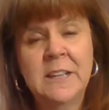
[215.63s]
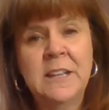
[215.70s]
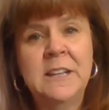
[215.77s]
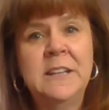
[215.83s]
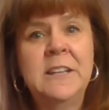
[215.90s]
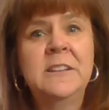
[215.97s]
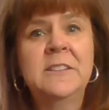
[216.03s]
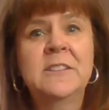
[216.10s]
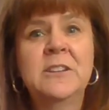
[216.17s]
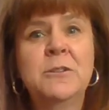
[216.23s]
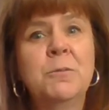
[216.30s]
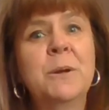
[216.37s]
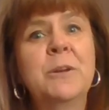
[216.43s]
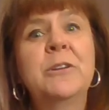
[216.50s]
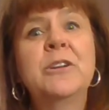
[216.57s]
It needs
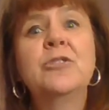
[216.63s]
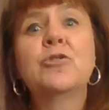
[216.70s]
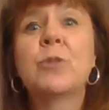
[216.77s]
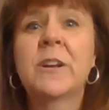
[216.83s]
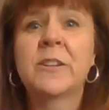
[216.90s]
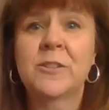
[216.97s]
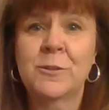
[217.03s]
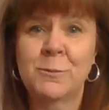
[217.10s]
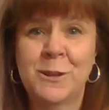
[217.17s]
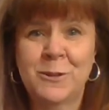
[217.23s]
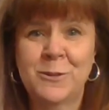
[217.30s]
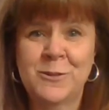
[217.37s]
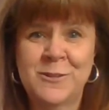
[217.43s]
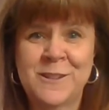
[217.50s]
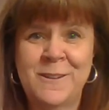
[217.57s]
you're building trust with
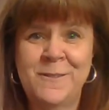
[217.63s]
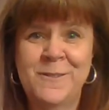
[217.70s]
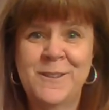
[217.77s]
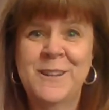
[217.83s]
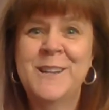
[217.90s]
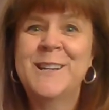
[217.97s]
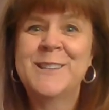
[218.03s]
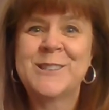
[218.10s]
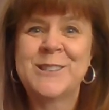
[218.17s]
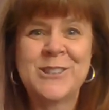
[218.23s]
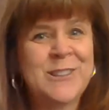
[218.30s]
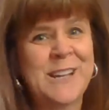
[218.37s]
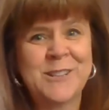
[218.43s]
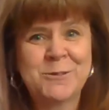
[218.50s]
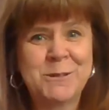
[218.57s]
yourself. So
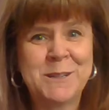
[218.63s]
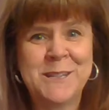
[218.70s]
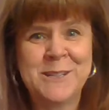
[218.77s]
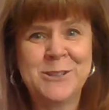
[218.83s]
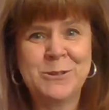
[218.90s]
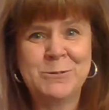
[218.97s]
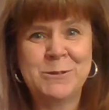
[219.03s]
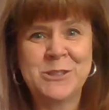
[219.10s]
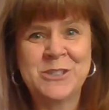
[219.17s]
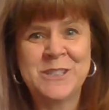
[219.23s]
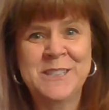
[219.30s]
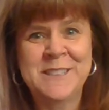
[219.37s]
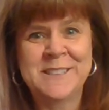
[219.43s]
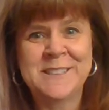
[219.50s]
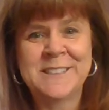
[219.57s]
that's what intuition
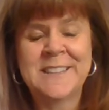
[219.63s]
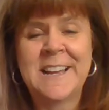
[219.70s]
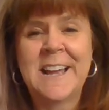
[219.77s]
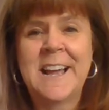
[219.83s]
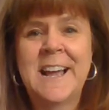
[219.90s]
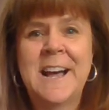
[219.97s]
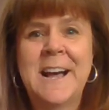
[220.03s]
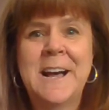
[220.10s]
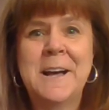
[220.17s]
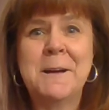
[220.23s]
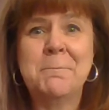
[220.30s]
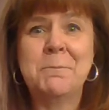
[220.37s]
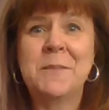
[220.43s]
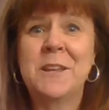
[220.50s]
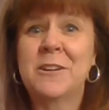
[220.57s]
is.
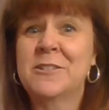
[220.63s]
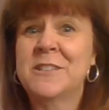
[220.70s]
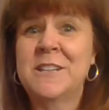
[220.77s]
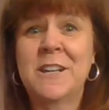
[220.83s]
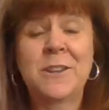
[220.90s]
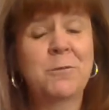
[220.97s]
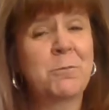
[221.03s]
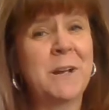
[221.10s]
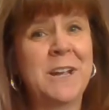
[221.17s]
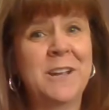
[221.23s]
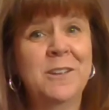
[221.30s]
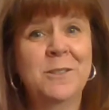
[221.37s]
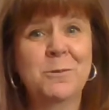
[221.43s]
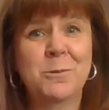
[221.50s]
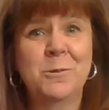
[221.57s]
Um, there's another
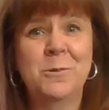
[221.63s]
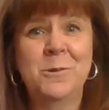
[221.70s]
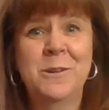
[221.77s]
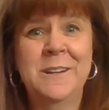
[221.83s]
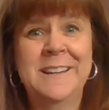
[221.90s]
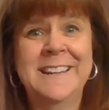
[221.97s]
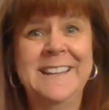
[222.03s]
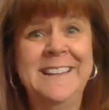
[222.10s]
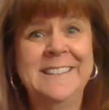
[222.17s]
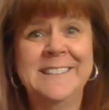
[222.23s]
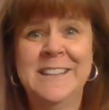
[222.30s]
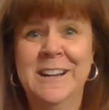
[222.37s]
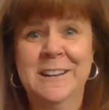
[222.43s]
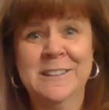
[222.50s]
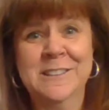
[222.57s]
way through
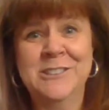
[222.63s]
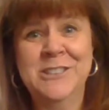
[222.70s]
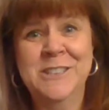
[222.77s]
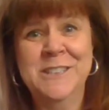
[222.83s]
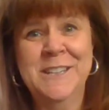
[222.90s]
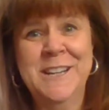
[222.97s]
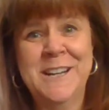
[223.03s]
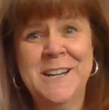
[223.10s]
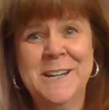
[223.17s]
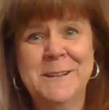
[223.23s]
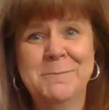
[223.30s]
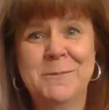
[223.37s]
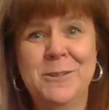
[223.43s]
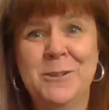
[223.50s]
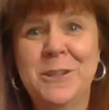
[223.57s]
kinesiology.
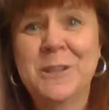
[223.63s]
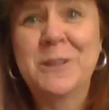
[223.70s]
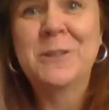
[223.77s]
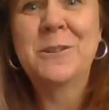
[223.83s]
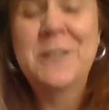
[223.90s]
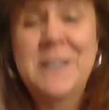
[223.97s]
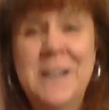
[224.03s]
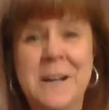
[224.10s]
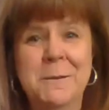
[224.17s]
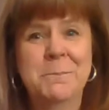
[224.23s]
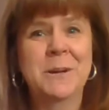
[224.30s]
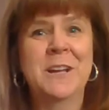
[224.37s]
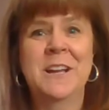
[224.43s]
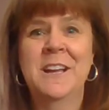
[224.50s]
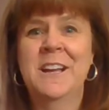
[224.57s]
Um, you can look it up
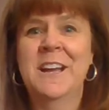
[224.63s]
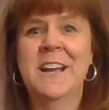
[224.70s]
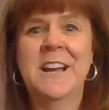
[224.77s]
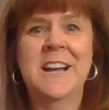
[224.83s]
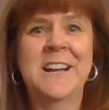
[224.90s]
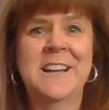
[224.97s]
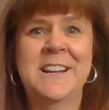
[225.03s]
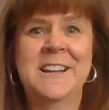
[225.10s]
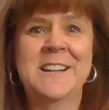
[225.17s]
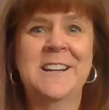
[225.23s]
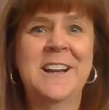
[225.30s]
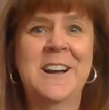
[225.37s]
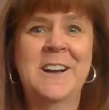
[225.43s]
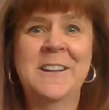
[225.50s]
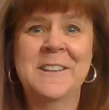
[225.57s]
uh,
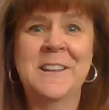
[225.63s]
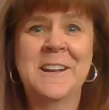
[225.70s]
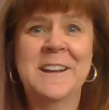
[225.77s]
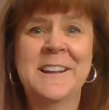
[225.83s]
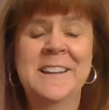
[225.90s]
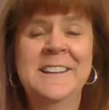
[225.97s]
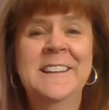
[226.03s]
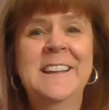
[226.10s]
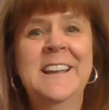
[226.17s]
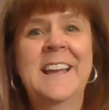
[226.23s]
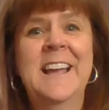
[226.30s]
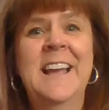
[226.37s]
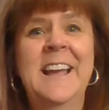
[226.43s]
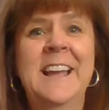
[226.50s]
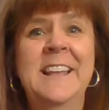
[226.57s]
online,
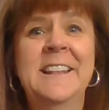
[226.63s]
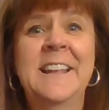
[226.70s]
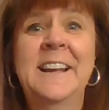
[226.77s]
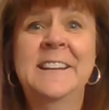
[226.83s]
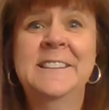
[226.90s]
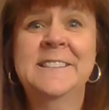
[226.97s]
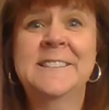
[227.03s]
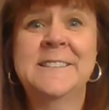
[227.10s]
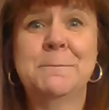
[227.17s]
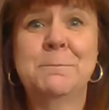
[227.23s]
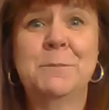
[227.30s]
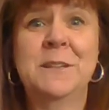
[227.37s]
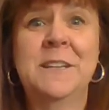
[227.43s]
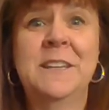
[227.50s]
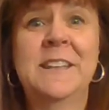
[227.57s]
and that is
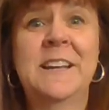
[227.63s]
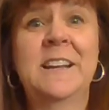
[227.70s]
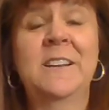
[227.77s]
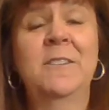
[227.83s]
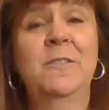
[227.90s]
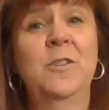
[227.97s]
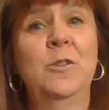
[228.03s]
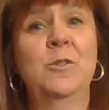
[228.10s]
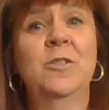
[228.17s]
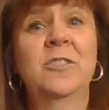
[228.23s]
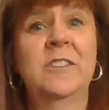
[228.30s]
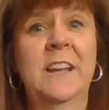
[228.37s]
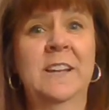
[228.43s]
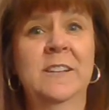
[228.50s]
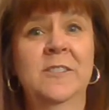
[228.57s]
simply that if you
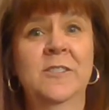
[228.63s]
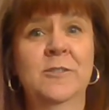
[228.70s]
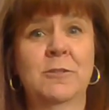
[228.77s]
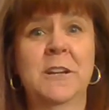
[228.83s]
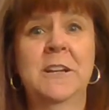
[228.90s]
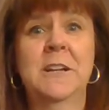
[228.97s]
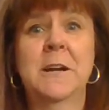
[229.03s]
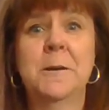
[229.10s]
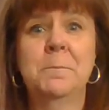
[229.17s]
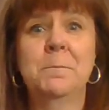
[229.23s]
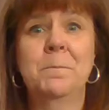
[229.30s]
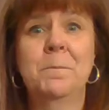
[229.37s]
stand straight up